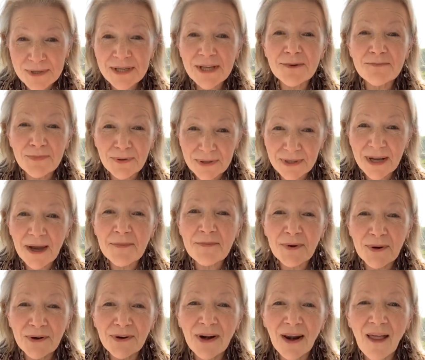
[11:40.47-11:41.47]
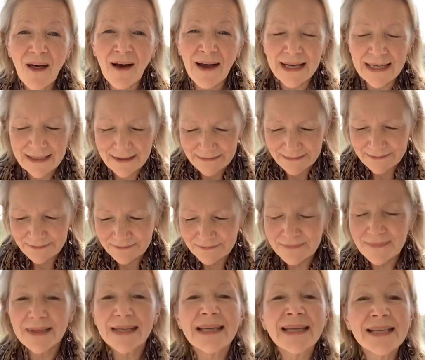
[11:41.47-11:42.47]
put up online
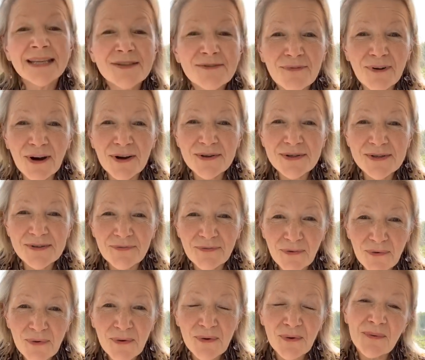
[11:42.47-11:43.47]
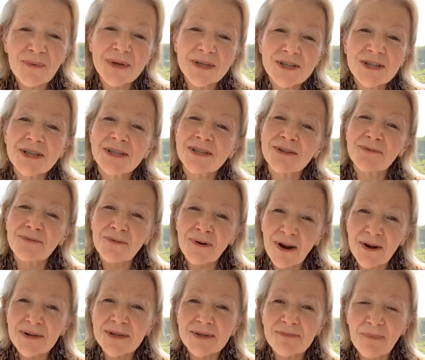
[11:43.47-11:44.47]
is Rose 4, which is the
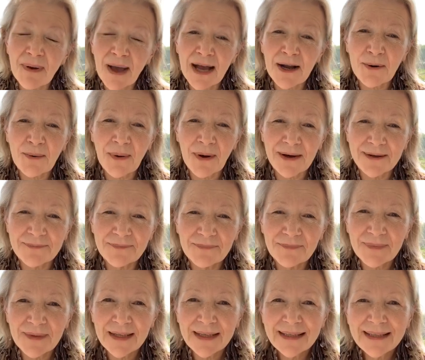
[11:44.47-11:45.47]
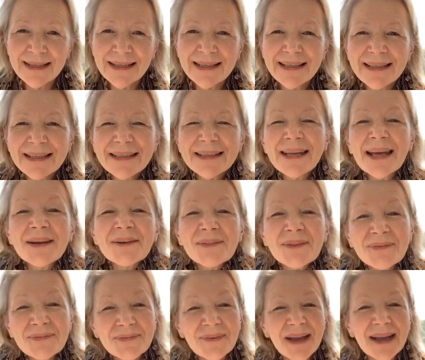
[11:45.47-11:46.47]
Rose Bagua. Now, the
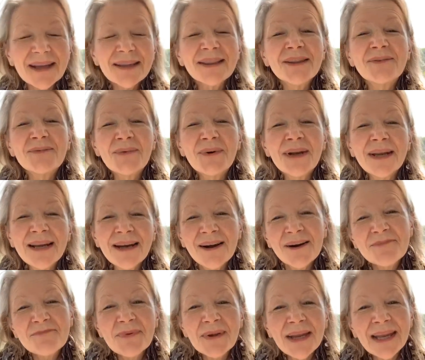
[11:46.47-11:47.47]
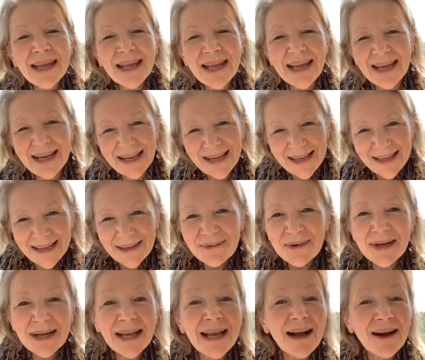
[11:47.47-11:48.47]
fact that we are being
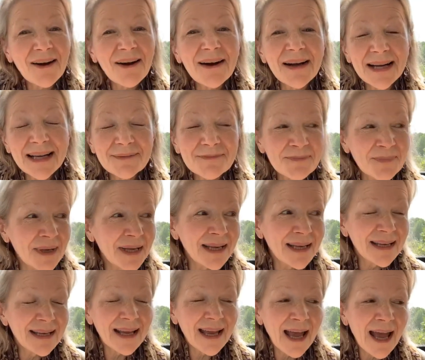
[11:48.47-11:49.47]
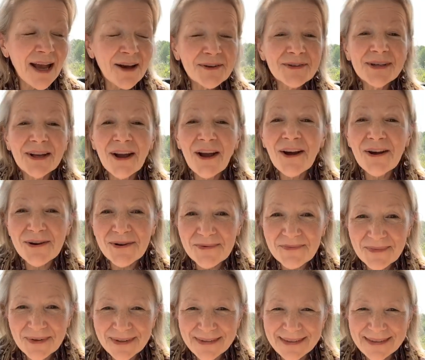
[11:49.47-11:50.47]
held at
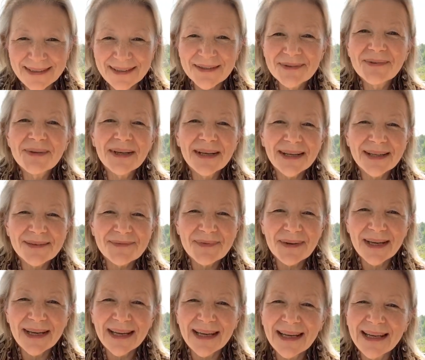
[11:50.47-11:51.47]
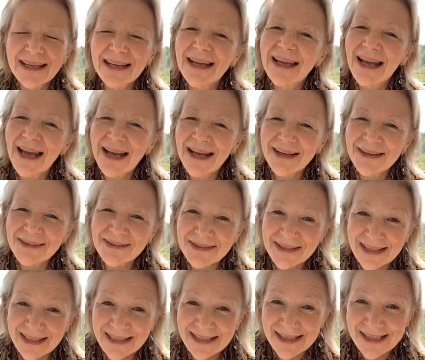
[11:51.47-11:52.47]
home, we are being held
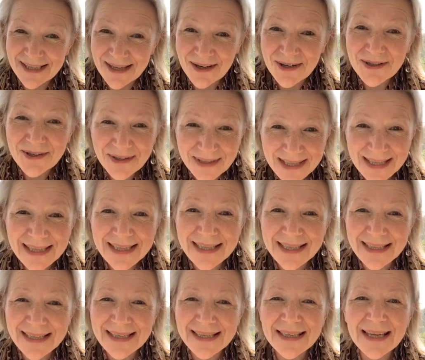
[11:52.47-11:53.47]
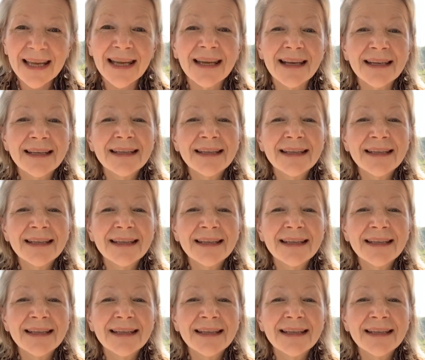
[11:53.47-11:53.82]
in social distancing,